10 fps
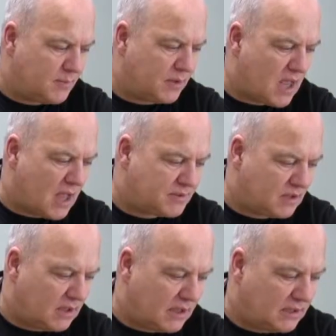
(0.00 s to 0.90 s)
but
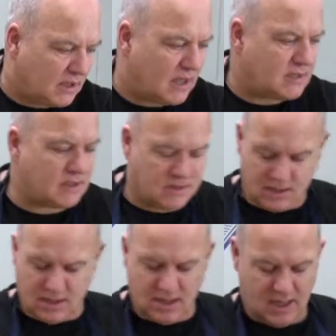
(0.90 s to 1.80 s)
absolutely delicious.
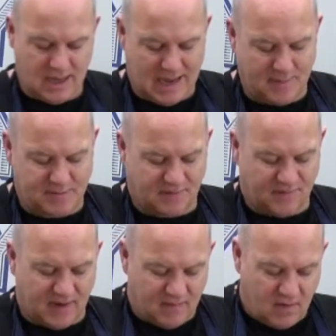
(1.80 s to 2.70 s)
Heaps of
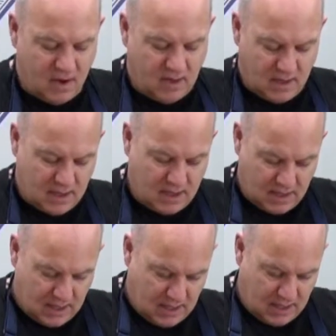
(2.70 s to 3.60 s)
flavour.
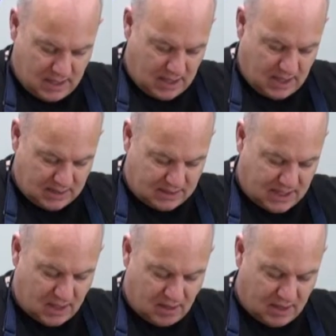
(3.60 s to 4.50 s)
As I
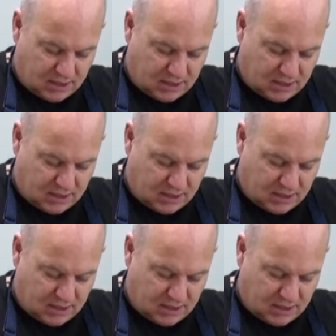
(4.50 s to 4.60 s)
said earlier,